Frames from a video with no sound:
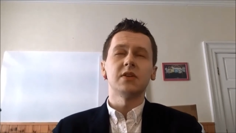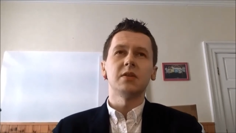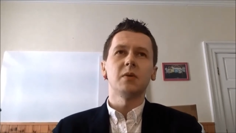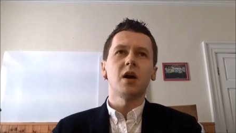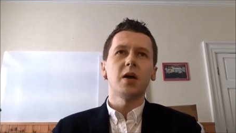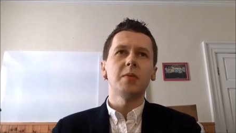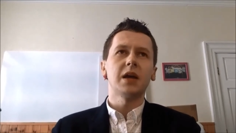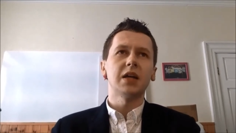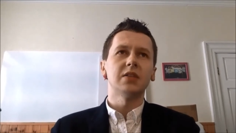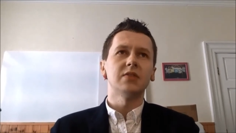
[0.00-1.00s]
really where I
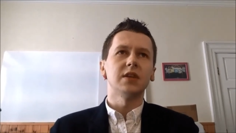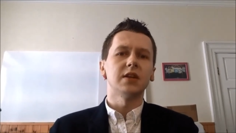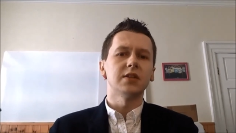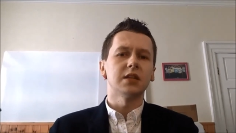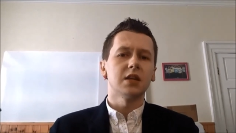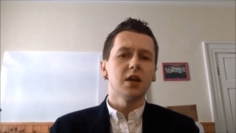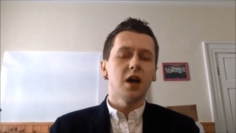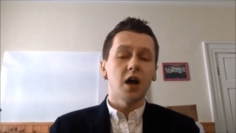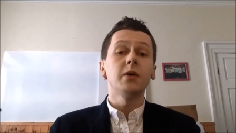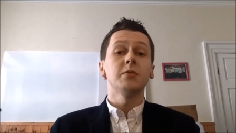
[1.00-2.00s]
began to realize that
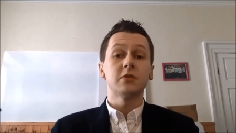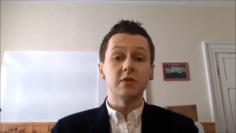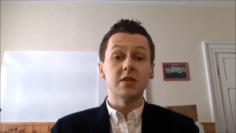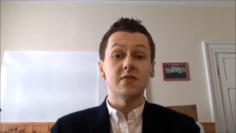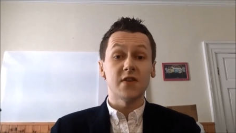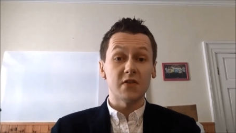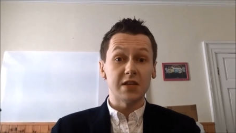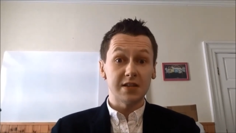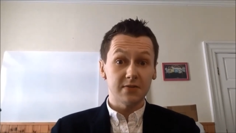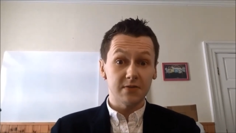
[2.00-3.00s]
I was treated
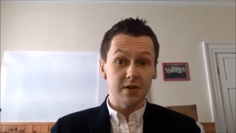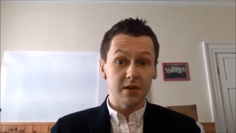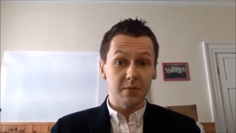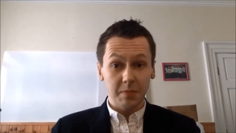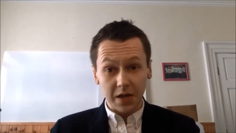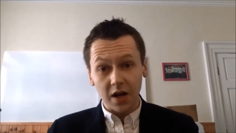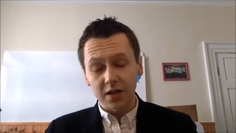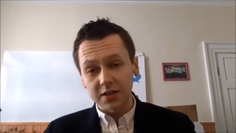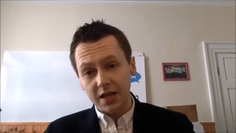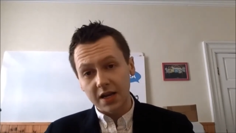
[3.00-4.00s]
very differently
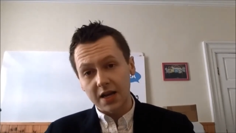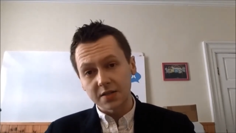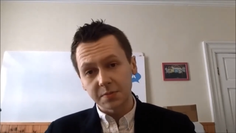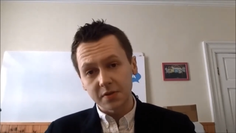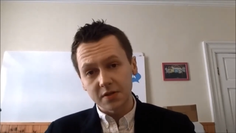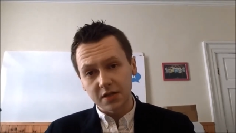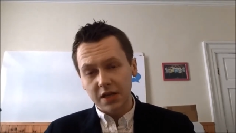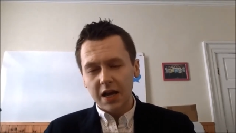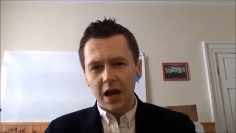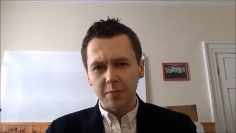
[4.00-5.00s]
because I had Asperger's.
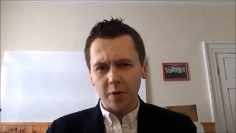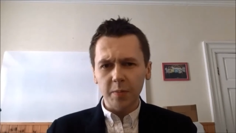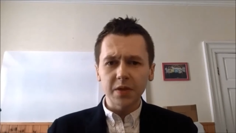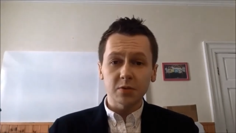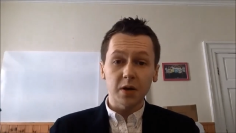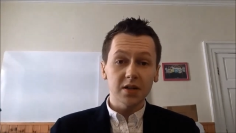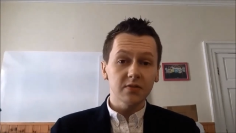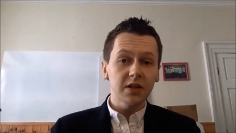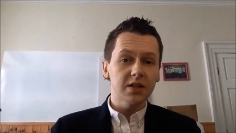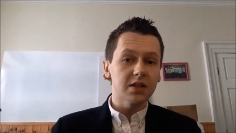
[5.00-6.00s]
And probably as well as
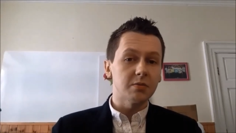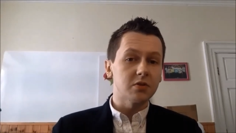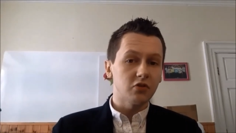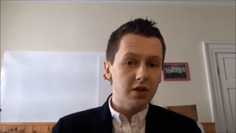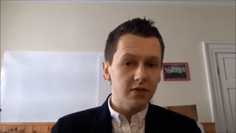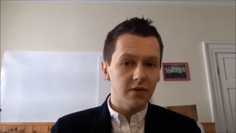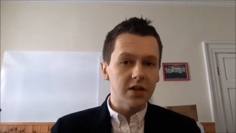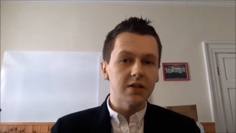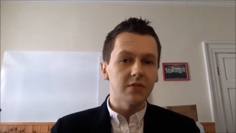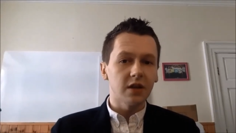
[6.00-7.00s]
realizing I was treated
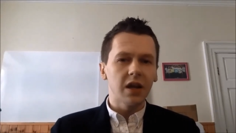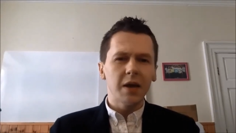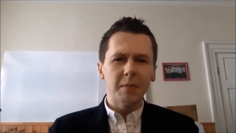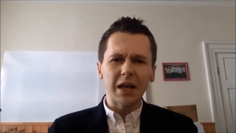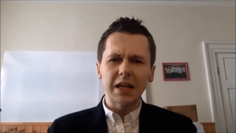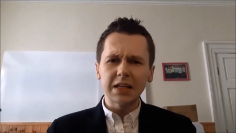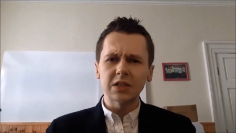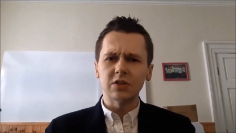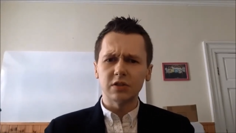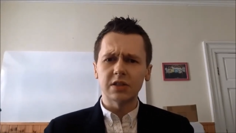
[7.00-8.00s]
very differently, beginning
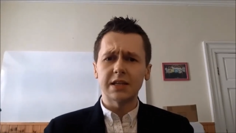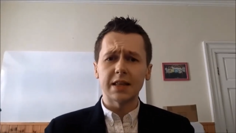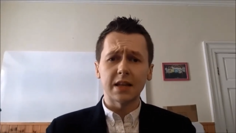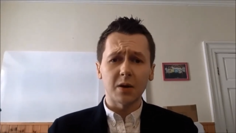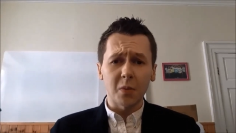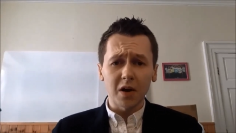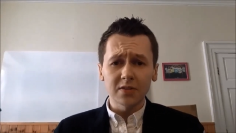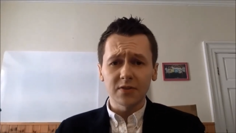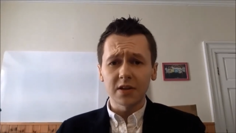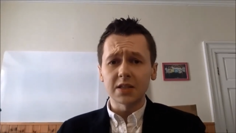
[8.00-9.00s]
to understand that I
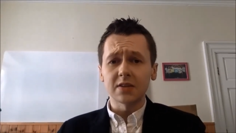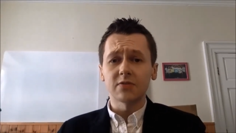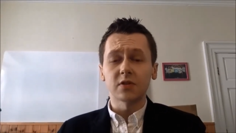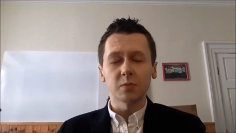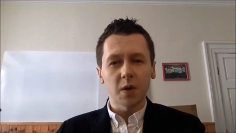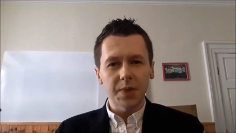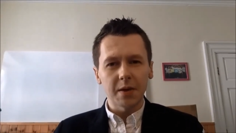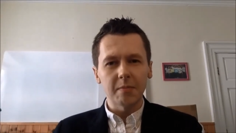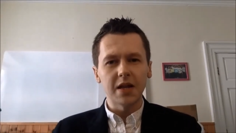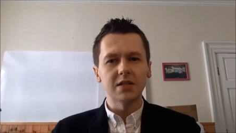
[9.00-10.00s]
was very different and what
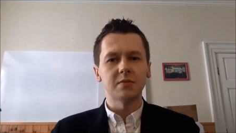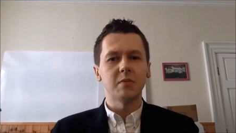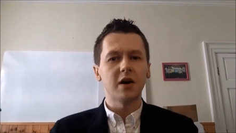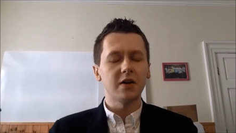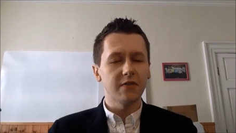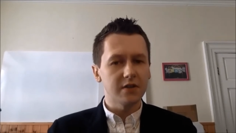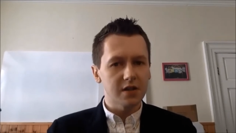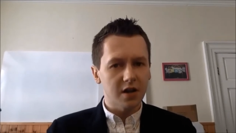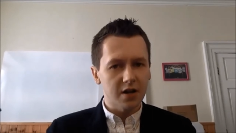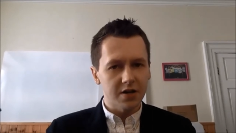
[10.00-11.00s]
that meant and why I found
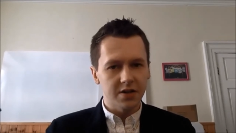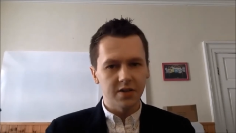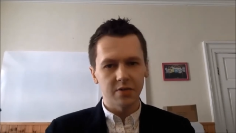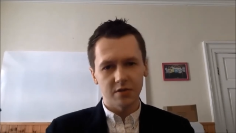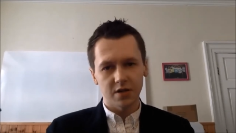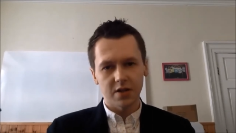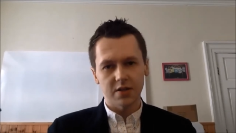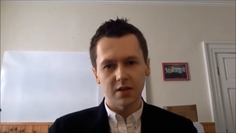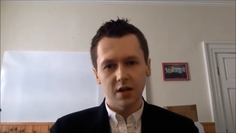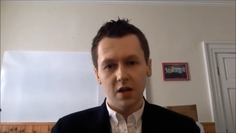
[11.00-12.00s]
it harder to socialize
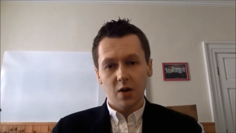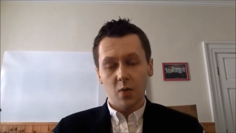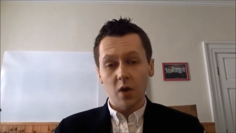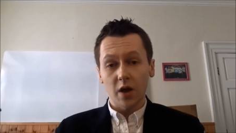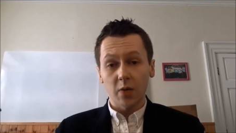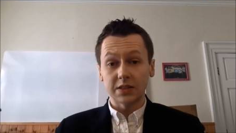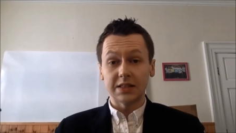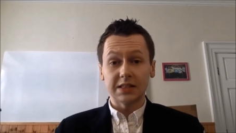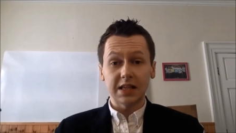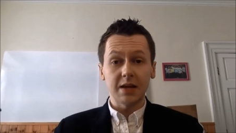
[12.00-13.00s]
and why I wasn't
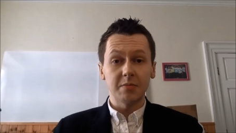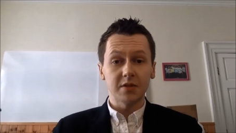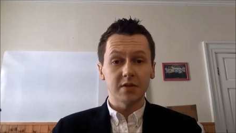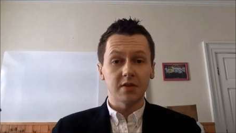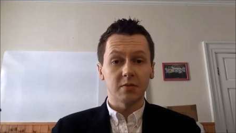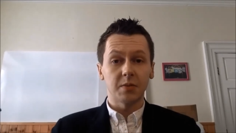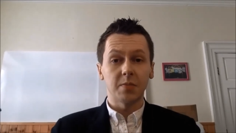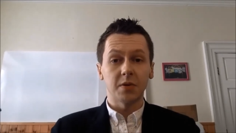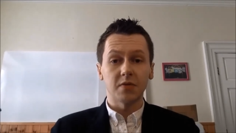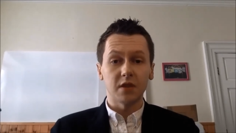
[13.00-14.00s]
the same as other young
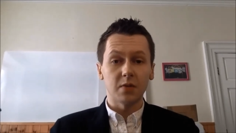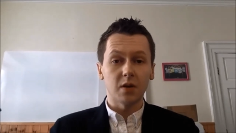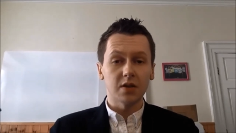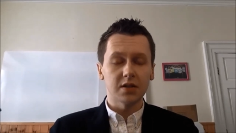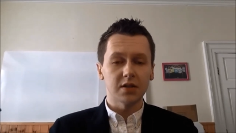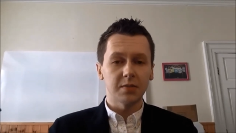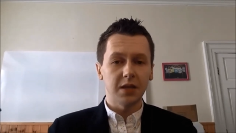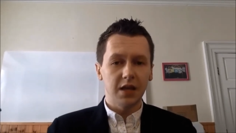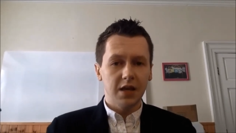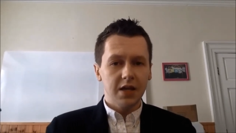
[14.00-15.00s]
people and really wanting to
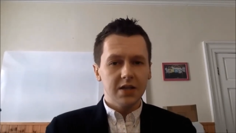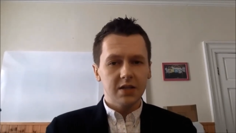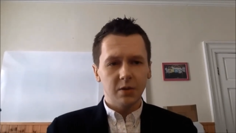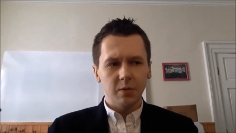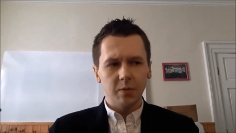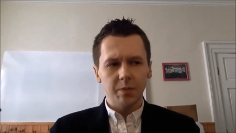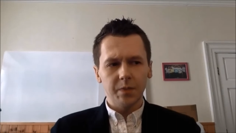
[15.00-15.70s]
be. So